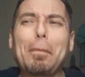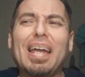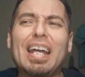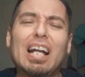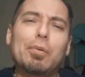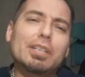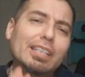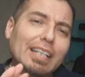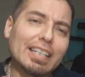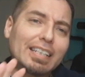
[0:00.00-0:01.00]
And I
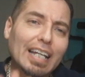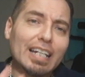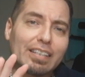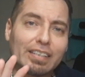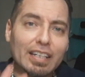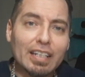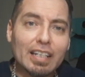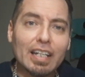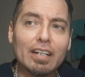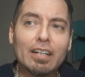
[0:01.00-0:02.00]
just had it sitting
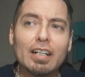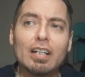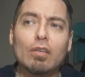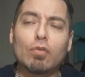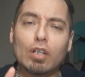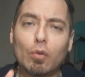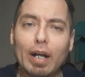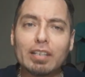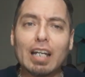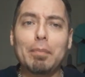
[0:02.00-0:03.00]
there for the
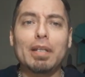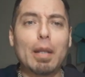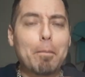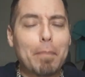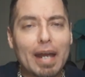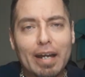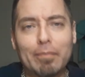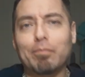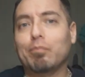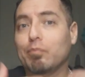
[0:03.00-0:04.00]
right time, and then
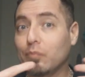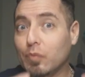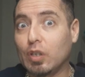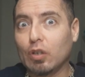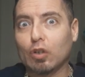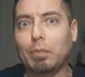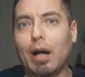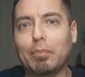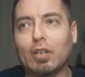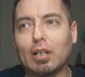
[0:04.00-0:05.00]
bam, deals
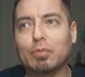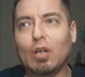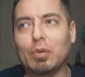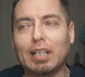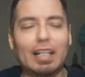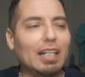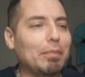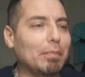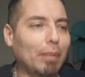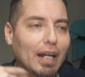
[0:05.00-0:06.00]
popped up. So I was like, hey,
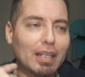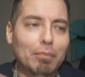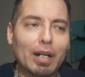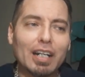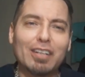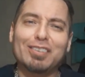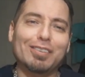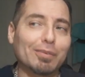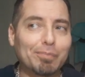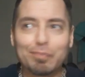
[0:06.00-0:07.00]
let me buy them right now.
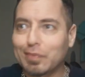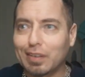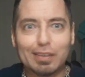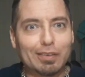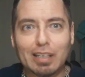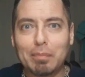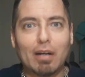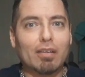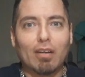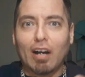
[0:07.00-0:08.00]
So the deals came
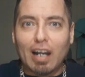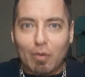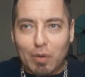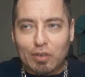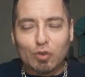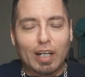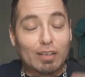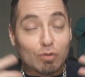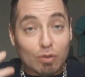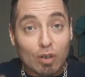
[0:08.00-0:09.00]
out all at once. So I
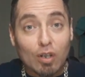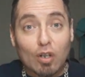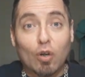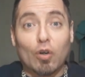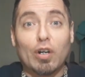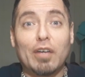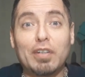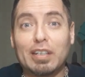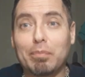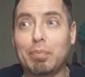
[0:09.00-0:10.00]
had to order
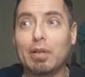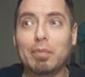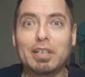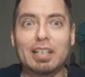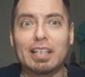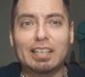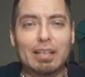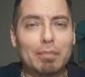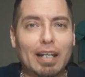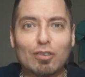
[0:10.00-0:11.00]
everything pretty much in the
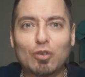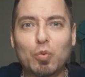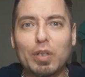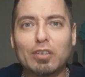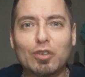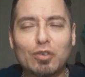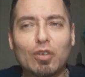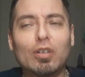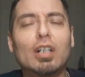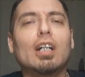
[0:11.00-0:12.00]
same like 2 weeks or so